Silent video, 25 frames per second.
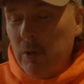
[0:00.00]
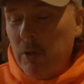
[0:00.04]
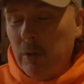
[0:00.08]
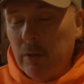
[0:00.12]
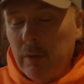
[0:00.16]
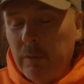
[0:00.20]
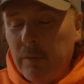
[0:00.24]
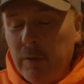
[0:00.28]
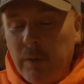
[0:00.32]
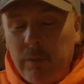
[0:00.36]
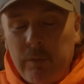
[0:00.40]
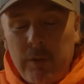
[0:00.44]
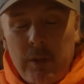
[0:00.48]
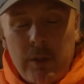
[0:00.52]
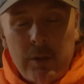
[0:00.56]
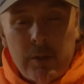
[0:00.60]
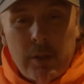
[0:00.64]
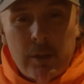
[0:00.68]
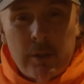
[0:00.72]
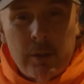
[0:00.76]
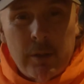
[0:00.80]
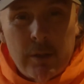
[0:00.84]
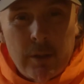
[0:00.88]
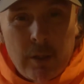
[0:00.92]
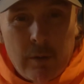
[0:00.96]
wasn't on the 50 because
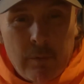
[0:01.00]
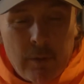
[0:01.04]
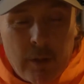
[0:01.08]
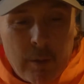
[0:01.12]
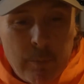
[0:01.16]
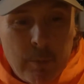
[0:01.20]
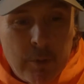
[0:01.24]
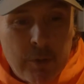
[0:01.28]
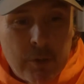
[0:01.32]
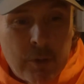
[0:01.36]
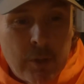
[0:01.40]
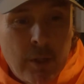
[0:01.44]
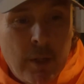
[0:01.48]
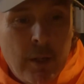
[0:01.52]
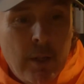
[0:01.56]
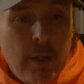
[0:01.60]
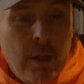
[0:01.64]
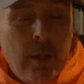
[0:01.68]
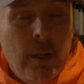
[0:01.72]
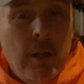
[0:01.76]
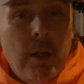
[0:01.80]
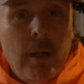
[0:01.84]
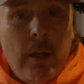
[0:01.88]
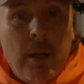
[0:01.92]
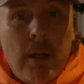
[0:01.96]
I didn't have IBIS.
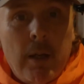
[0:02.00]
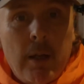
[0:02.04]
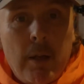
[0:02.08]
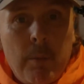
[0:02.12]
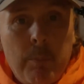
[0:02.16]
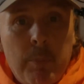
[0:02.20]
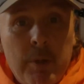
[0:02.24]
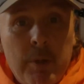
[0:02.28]
Uh,